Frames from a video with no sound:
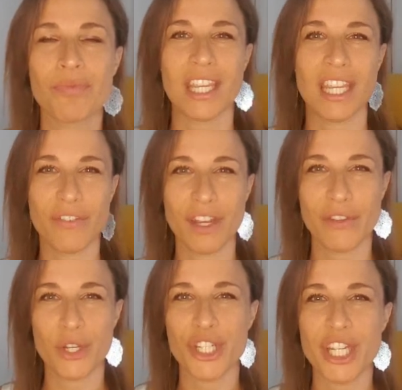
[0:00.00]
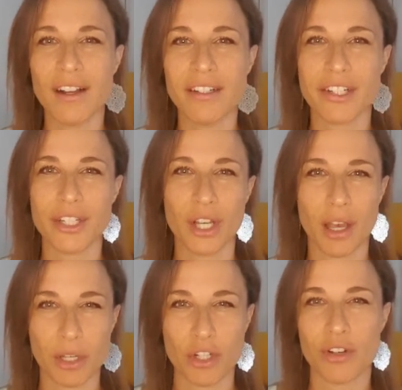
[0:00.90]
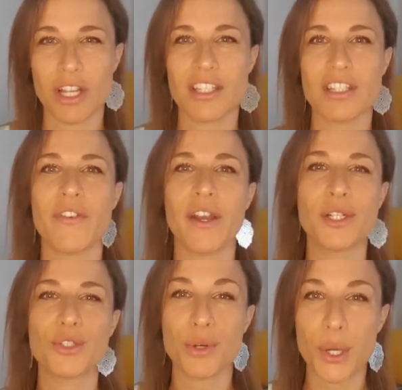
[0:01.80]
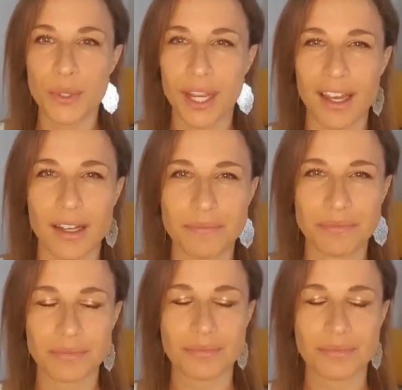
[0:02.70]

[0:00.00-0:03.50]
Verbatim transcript: Even if you're younger, you come across as very grown up.